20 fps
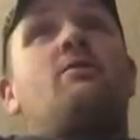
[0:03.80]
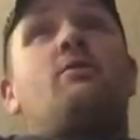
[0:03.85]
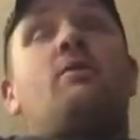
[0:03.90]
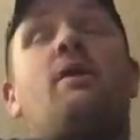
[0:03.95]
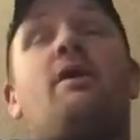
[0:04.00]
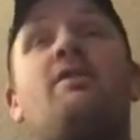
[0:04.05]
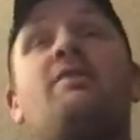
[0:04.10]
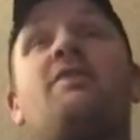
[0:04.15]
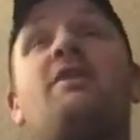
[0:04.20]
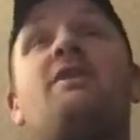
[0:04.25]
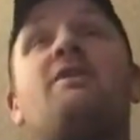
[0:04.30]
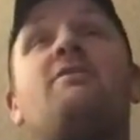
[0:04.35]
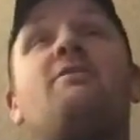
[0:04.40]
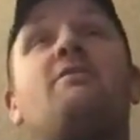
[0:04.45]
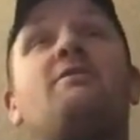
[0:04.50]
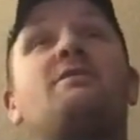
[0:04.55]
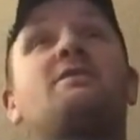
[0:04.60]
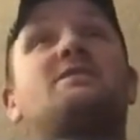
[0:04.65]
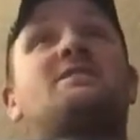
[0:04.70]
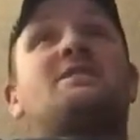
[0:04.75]
the one thing
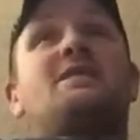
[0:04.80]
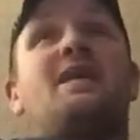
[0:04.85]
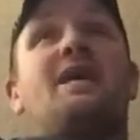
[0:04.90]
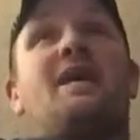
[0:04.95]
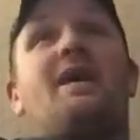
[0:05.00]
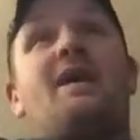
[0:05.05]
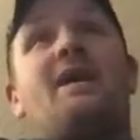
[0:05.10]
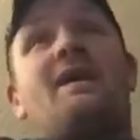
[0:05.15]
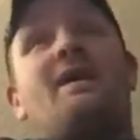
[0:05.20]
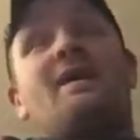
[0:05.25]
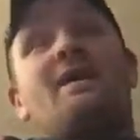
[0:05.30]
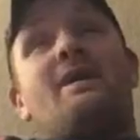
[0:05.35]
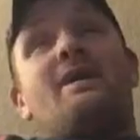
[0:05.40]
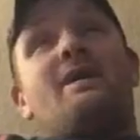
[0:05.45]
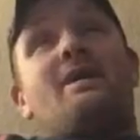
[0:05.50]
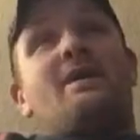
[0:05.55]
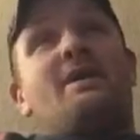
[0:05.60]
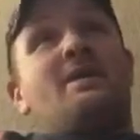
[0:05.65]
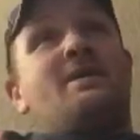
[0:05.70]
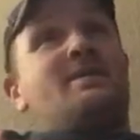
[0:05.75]
you can say
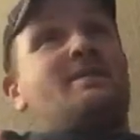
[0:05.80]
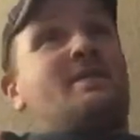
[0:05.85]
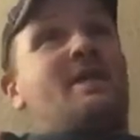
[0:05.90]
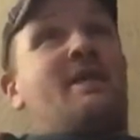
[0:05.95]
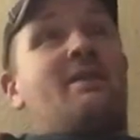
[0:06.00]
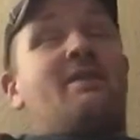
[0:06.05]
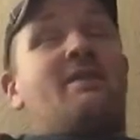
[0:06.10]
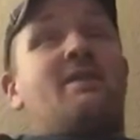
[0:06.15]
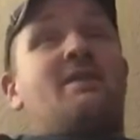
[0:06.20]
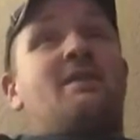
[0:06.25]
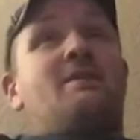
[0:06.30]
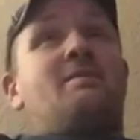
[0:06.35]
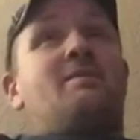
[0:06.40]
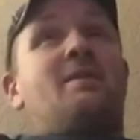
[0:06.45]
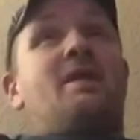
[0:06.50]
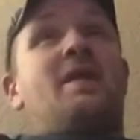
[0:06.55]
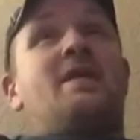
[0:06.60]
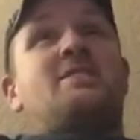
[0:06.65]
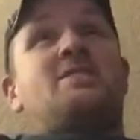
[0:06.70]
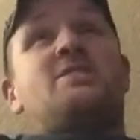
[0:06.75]
is that the
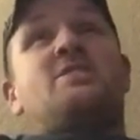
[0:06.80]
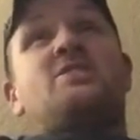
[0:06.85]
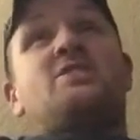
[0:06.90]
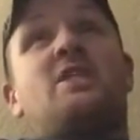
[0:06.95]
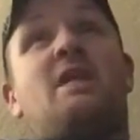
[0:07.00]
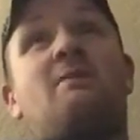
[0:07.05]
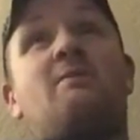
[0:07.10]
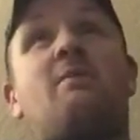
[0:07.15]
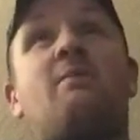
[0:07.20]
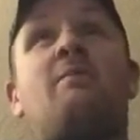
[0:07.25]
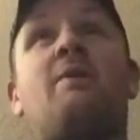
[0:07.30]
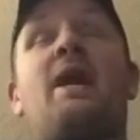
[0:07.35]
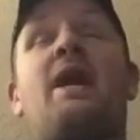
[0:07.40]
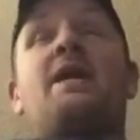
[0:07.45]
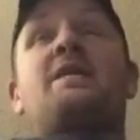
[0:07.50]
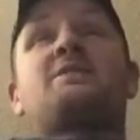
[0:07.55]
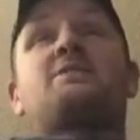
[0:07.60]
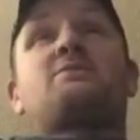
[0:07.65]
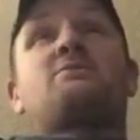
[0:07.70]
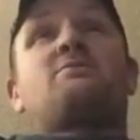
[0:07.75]
Elimination Chamber
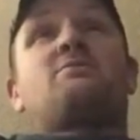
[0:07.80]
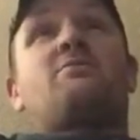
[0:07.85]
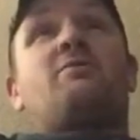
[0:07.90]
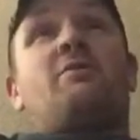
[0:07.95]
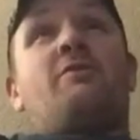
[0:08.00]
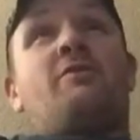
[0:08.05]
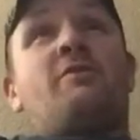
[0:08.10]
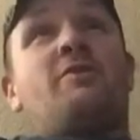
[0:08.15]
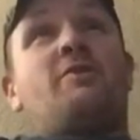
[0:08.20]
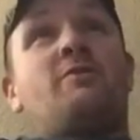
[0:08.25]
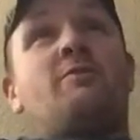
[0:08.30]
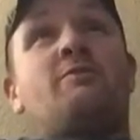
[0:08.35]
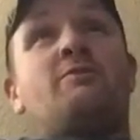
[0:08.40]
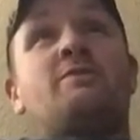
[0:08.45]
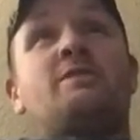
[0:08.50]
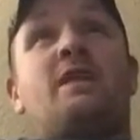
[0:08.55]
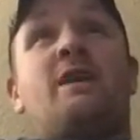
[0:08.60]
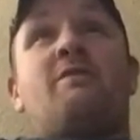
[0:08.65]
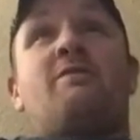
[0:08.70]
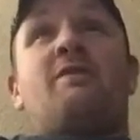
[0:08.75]
match for the
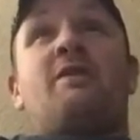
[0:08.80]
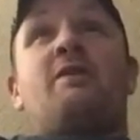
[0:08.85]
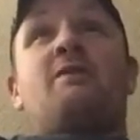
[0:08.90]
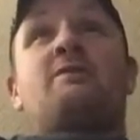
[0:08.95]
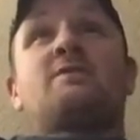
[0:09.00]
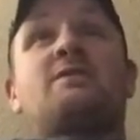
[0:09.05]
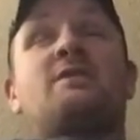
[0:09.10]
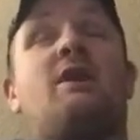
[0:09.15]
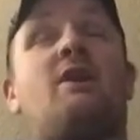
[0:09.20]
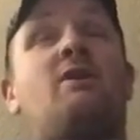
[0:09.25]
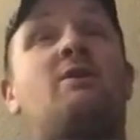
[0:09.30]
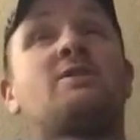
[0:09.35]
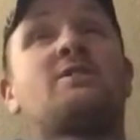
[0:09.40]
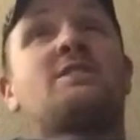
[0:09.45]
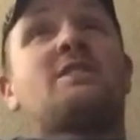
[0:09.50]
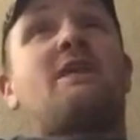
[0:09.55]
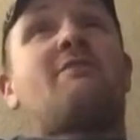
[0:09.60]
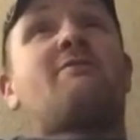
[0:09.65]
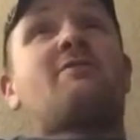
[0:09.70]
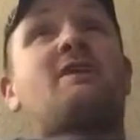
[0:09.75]
dudes out there, all
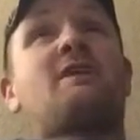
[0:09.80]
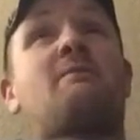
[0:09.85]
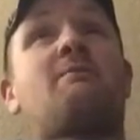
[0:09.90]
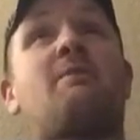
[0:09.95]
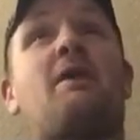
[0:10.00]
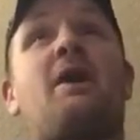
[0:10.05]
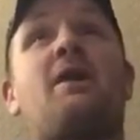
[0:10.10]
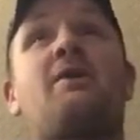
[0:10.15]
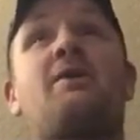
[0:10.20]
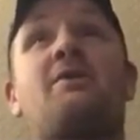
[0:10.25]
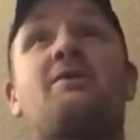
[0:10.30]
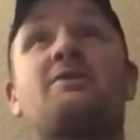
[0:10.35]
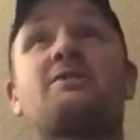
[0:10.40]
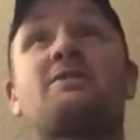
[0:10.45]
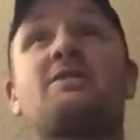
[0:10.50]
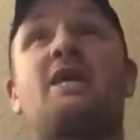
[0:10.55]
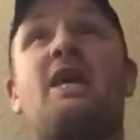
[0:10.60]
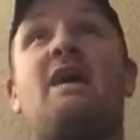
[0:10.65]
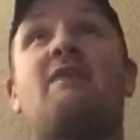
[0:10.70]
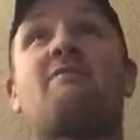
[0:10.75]
seven
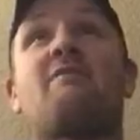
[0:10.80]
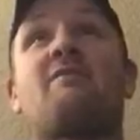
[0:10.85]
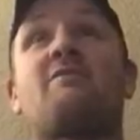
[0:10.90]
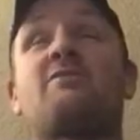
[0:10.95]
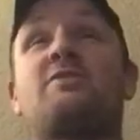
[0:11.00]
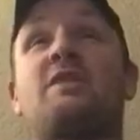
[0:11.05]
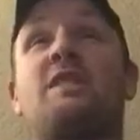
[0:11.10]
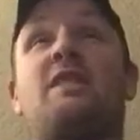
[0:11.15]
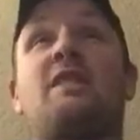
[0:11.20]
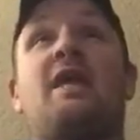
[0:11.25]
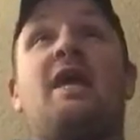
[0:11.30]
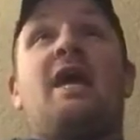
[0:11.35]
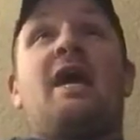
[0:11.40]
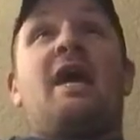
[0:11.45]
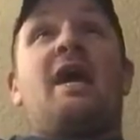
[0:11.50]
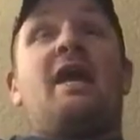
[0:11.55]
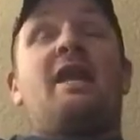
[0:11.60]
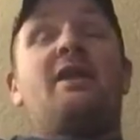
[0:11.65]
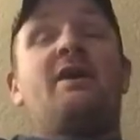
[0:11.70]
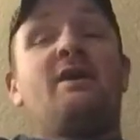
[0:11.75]
competitors gave everything they
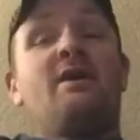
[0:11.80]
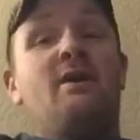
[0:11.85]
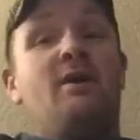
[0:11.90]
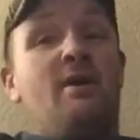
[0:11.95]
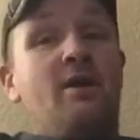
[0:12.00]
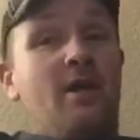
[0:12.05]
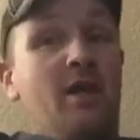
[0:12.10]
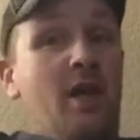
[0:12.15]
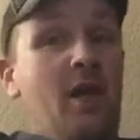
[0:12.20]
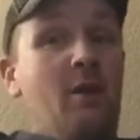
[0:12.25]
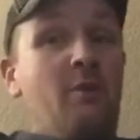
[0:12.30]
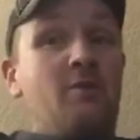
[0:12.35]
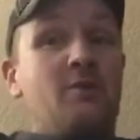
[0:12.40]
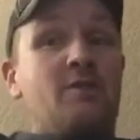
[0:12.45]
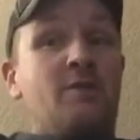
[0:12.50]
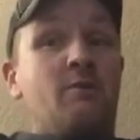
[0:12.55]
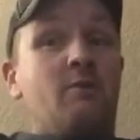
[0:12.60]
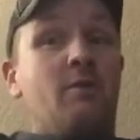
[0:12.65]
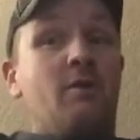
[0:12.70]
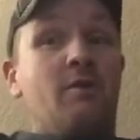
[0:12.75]
had. It
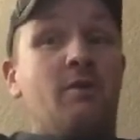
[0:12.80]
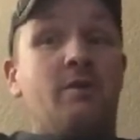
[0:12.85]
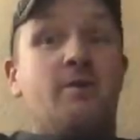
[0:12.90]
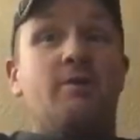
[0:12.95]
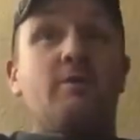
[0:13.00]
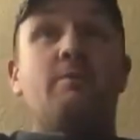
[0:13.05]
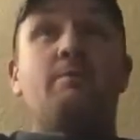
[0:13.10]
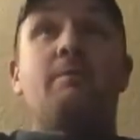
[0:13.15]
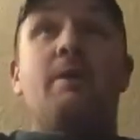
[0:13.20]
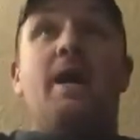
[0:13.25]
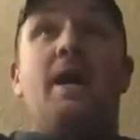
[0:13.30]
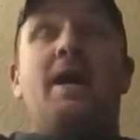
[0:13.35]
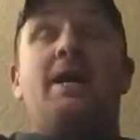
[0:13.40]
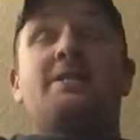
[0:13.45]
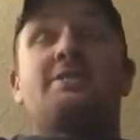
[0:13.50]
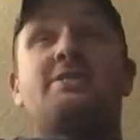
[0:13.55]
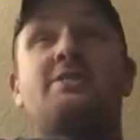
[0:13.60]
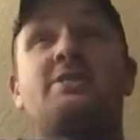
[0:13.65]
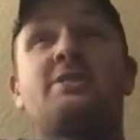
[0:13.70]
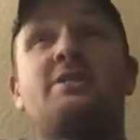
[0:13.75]
was a really good
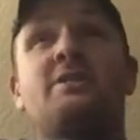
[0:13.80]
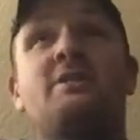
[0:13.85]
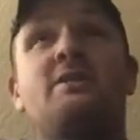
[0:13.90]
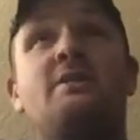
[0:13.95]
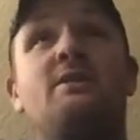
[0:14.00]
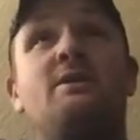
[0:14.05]
match.